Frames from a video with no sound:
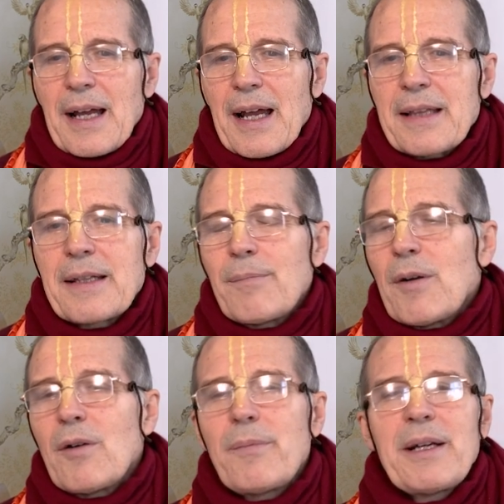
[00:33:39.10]
at the
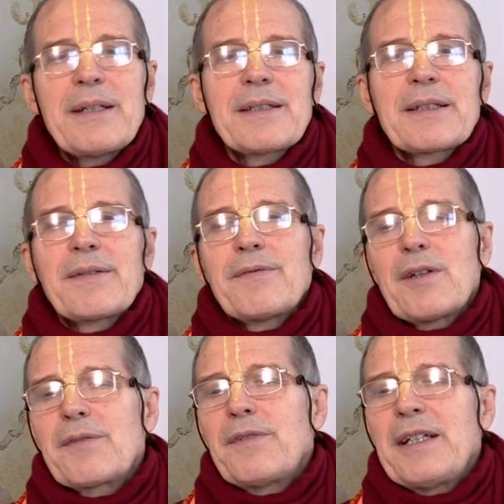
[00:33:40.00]
moment
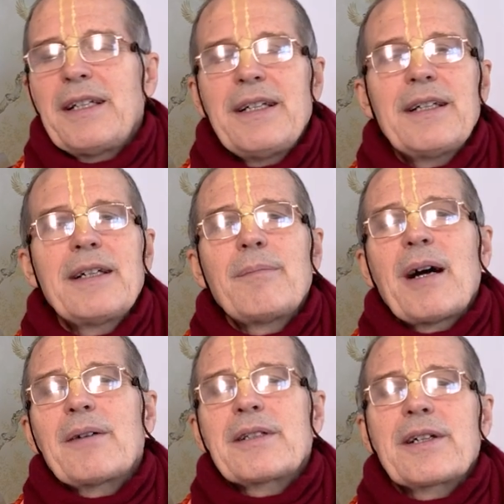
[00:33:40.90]
what we hear
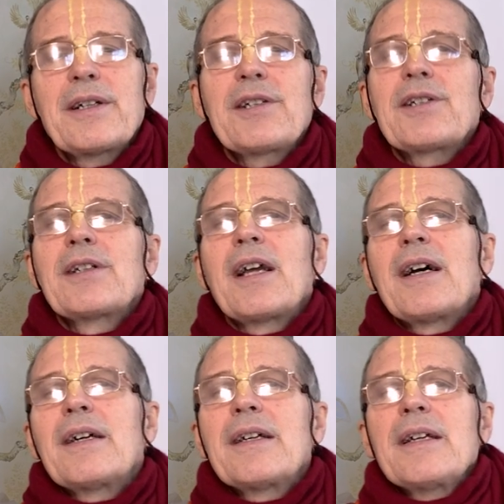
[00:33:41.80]
about
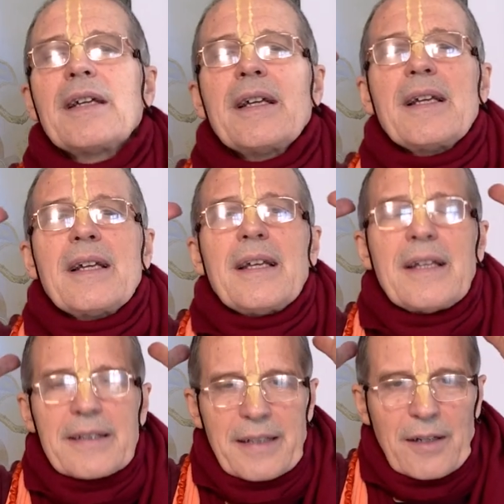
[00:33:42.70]
Krishna
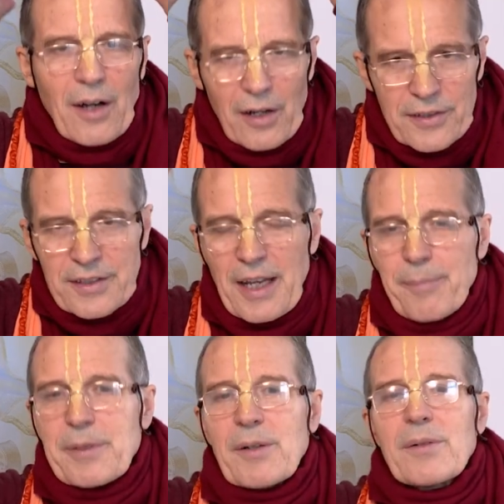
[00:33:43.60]
is a
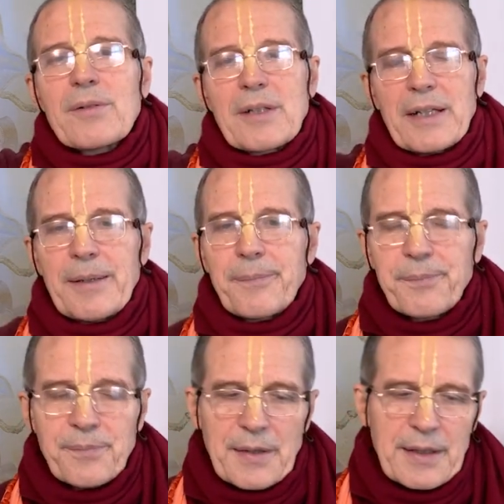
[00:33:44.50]
concept only.
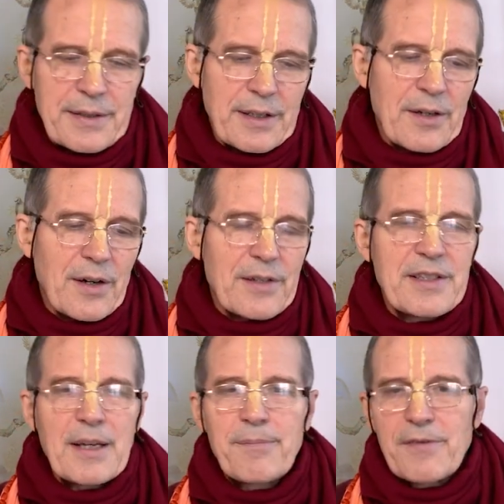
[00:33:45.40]
It's a
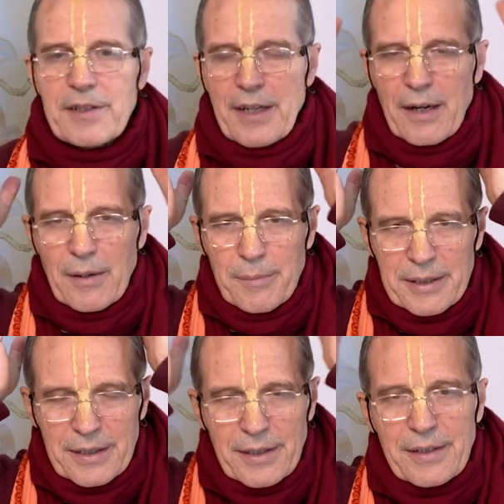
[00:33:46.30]
concept which our
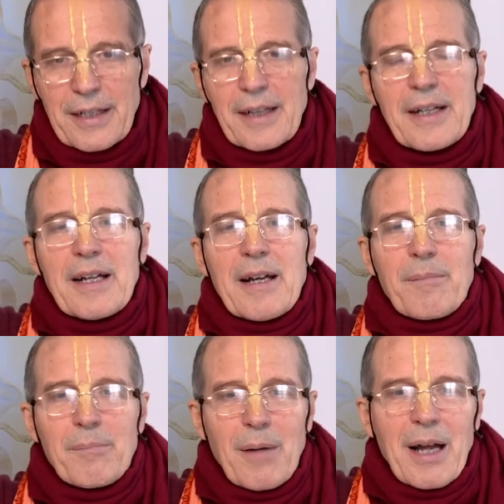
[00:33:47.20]
material
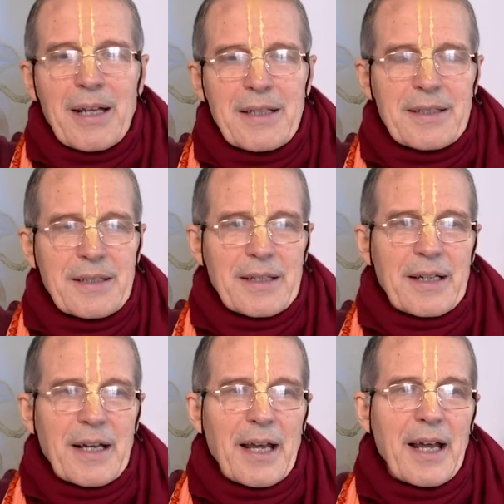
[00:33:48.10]
mind
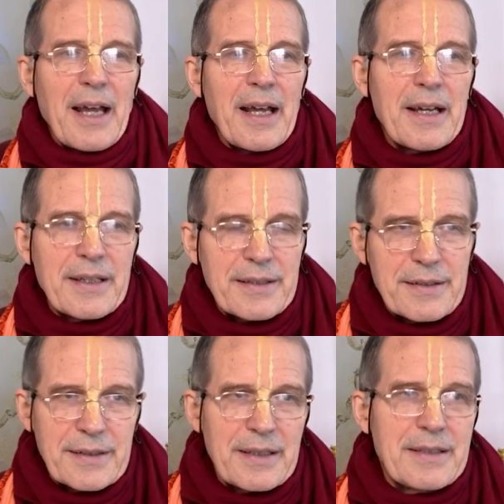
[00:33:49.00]

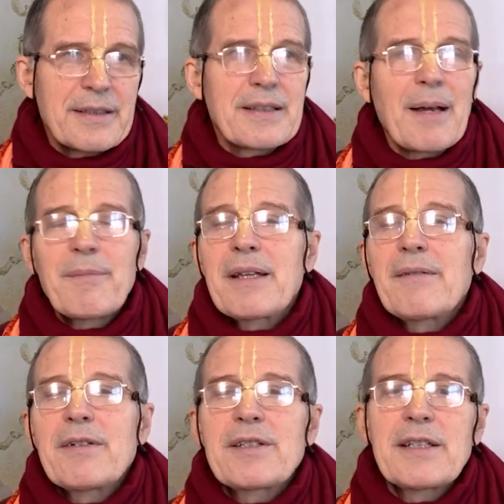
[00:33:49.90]
has. It's something
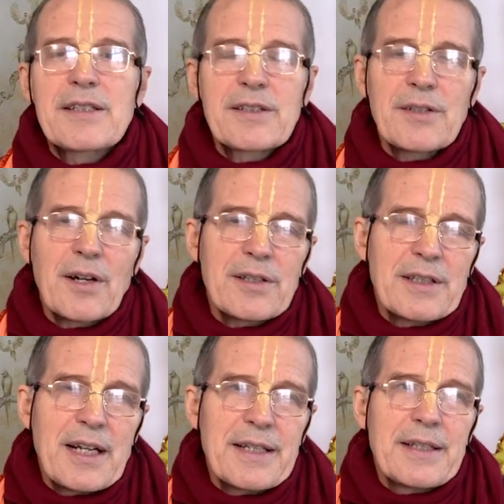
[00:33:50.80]
which is not
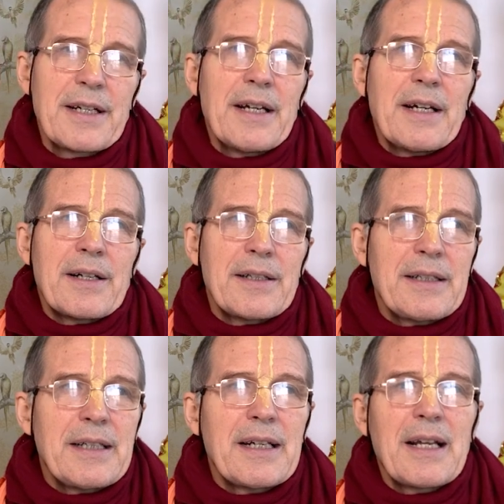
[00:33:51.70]
yet
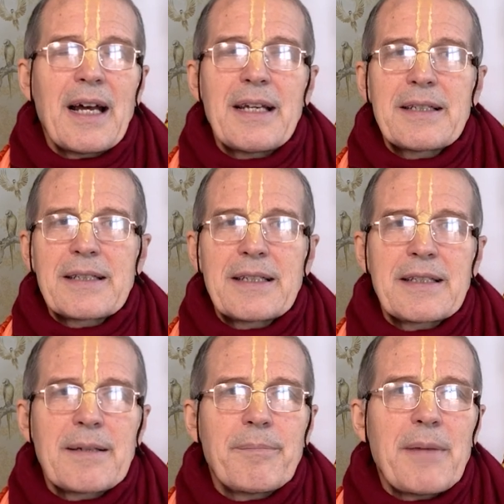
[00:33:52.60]
realized. It's
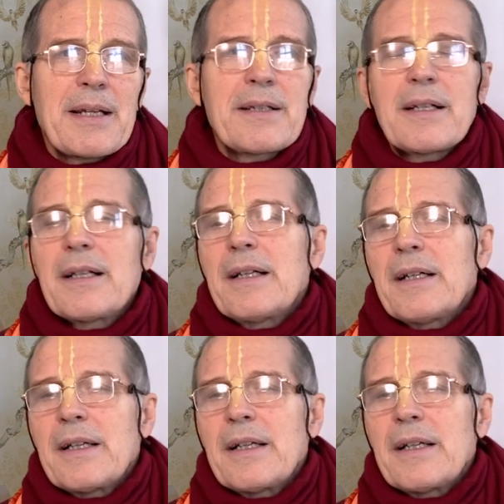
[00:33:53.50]
a mental